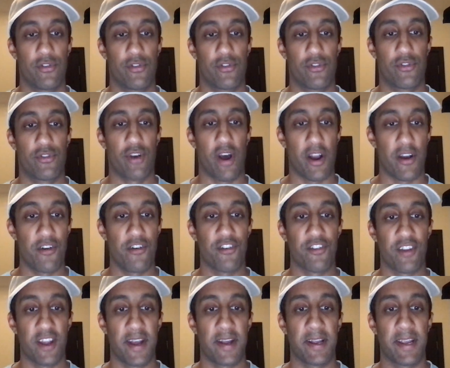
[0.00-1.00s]

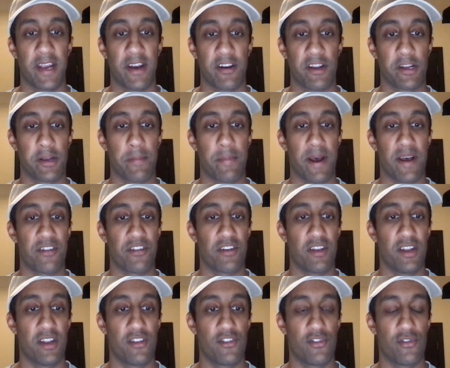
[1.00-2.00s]
understand carrying
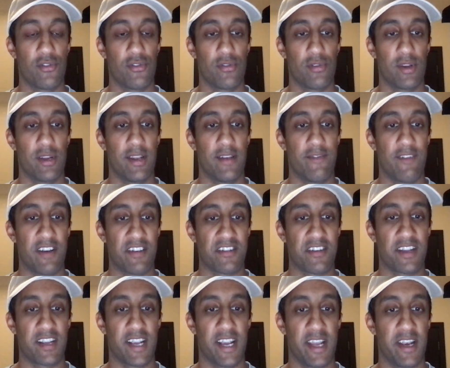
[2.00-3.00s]
capacity, to
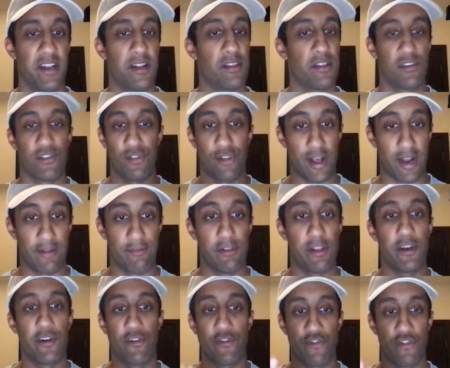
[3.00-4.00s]
investigate it. There's a lot of
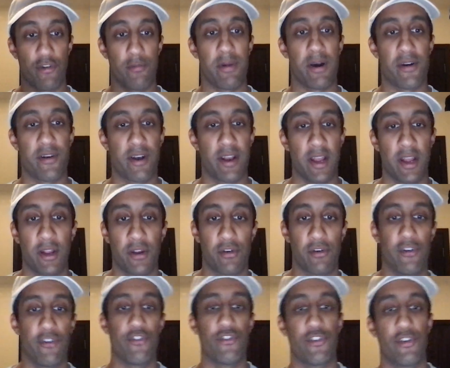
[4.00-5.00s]
literature about it. I
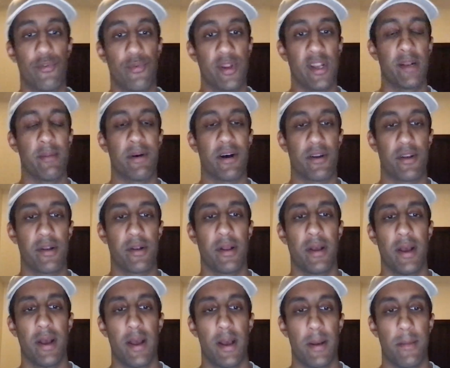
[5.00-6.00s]
encourage you to read about it.
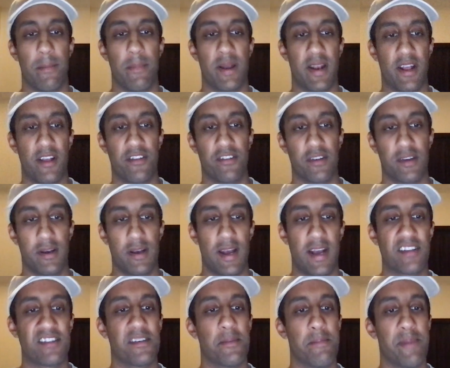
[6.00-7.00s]
But as
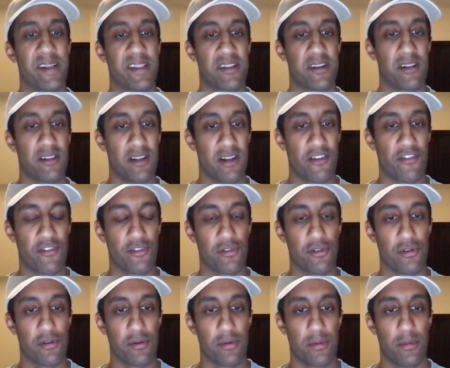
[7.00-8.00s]
a
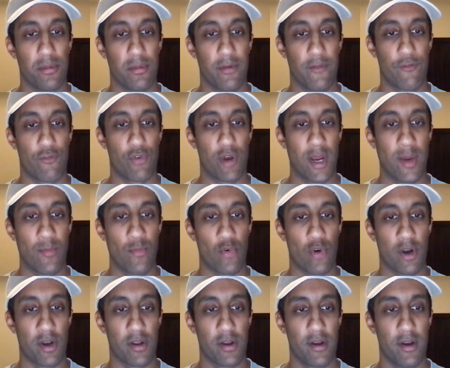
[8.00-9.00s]
methodological
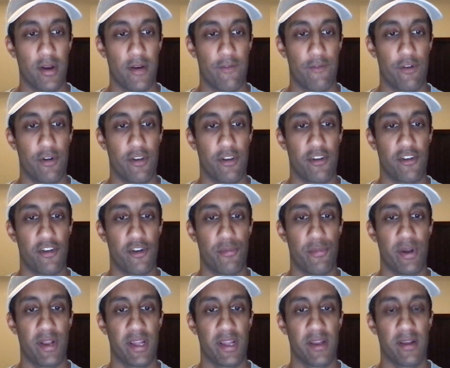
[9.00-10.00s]
framework for
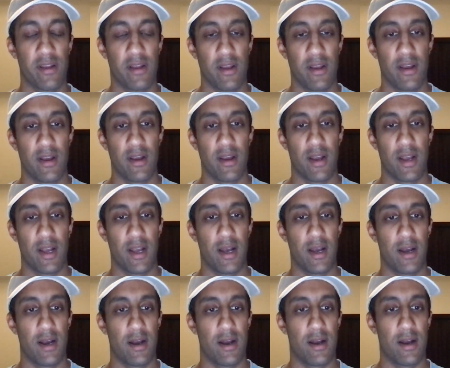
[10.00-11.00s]
determining
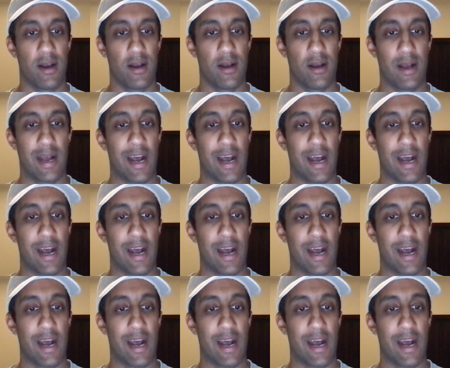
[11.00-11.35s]
how